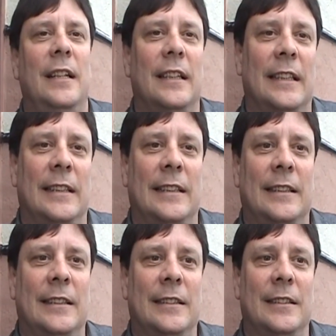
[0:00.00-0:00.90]

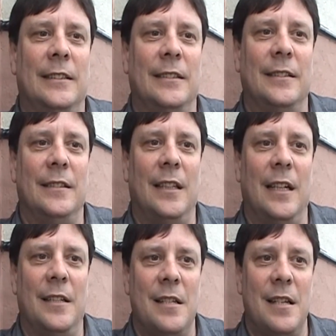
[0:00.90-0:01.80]
uh,
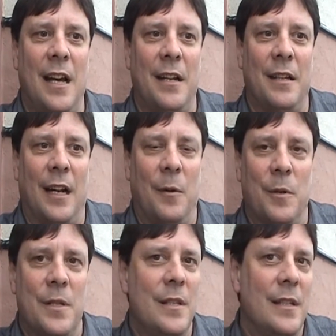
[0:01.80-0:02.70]
I decided that I
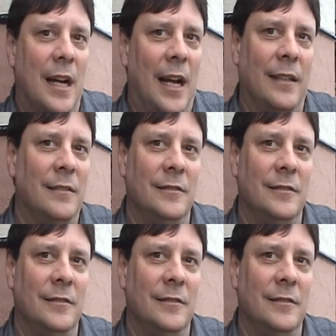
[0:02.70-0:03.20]
was not